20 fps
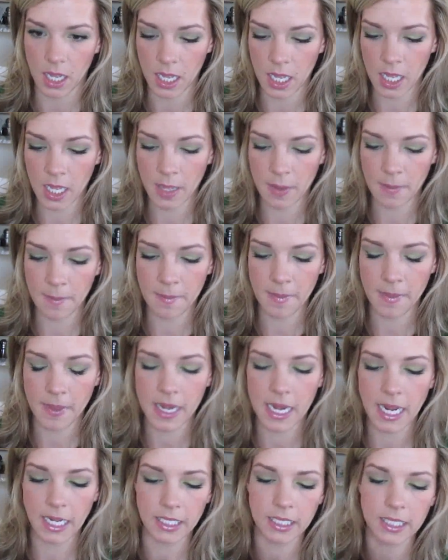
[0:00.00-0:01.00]

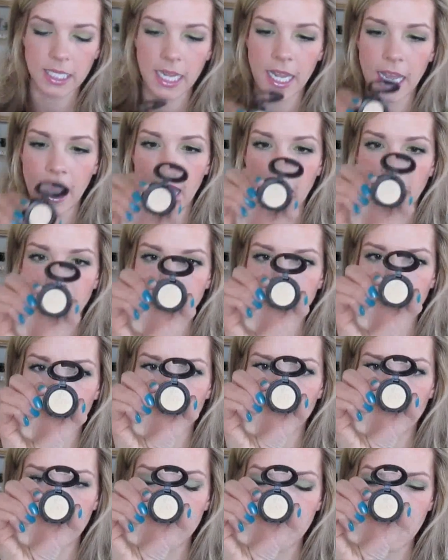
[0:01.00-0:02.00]
Um, next I have
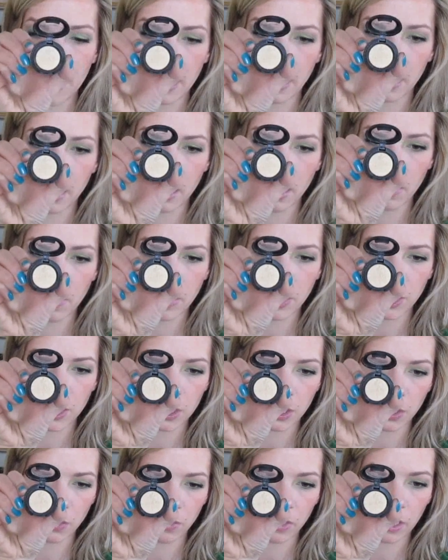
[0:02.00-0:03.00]
Dream Maker, which
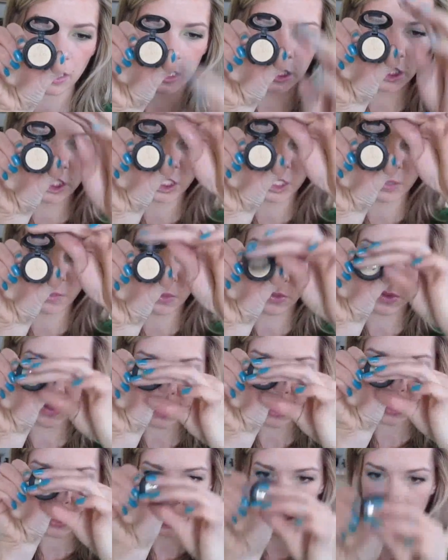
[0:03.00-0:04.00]
is a really
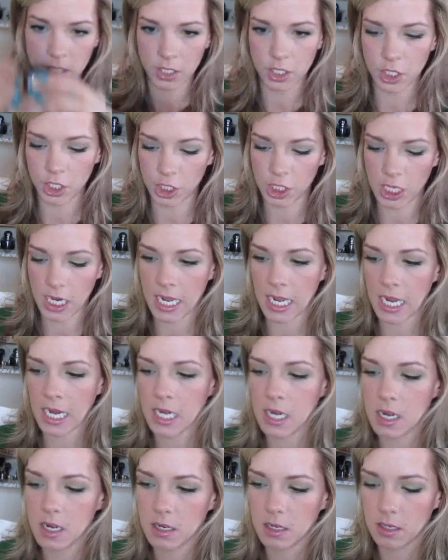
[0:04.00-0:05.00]
shimmery
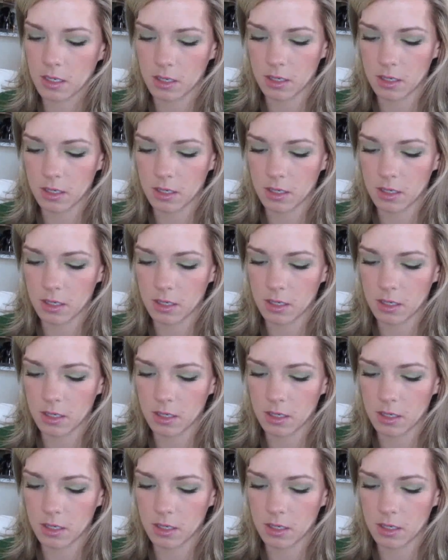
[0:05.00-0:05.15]
shade.